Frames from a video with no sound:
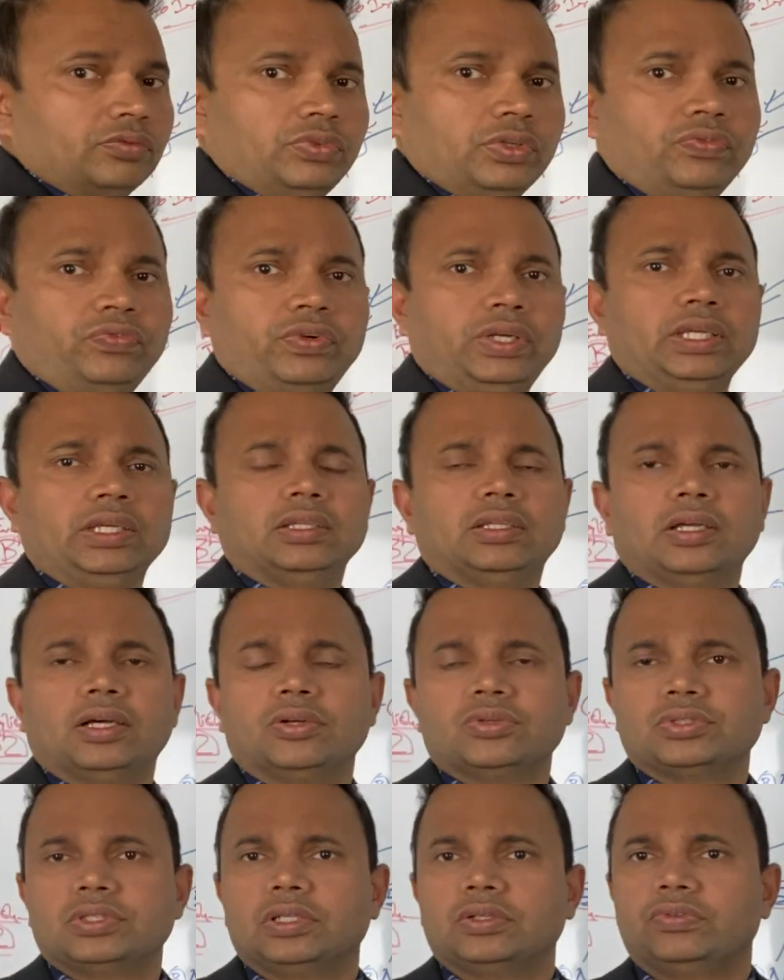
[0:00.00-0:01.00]

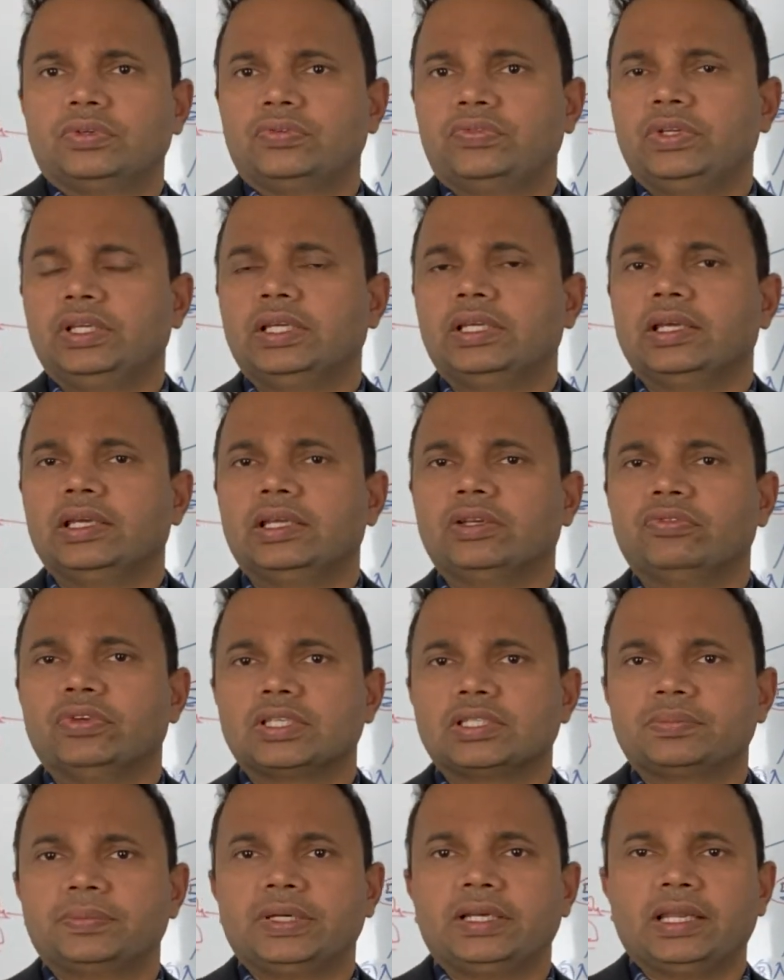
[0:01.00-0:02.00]
50k
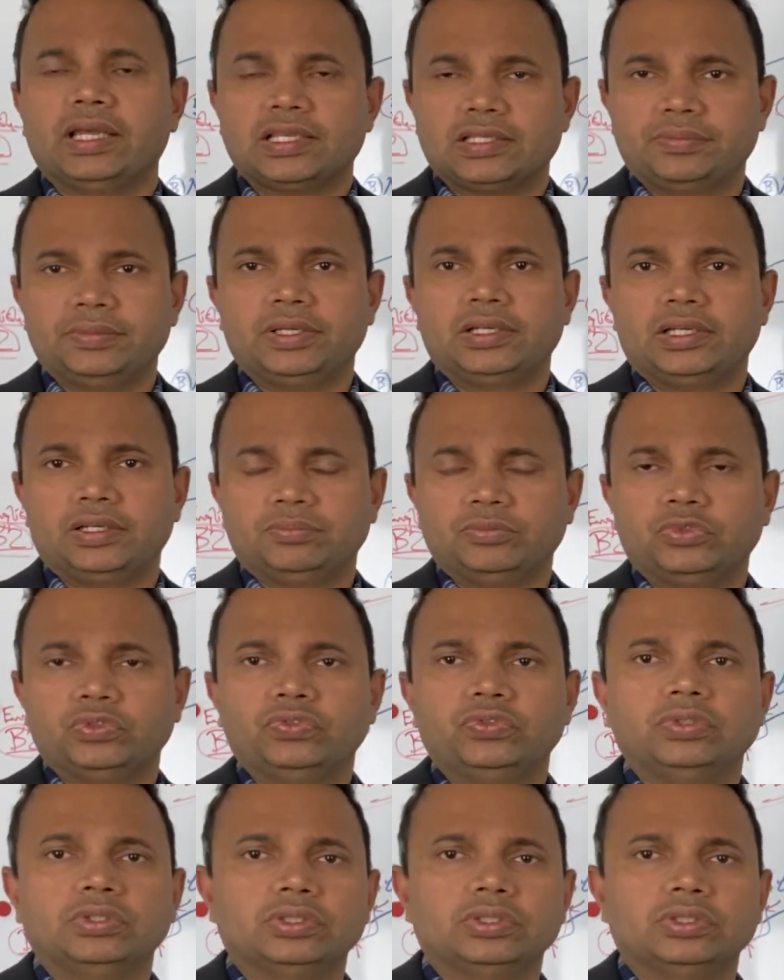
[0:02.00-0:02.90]
investment has been removed.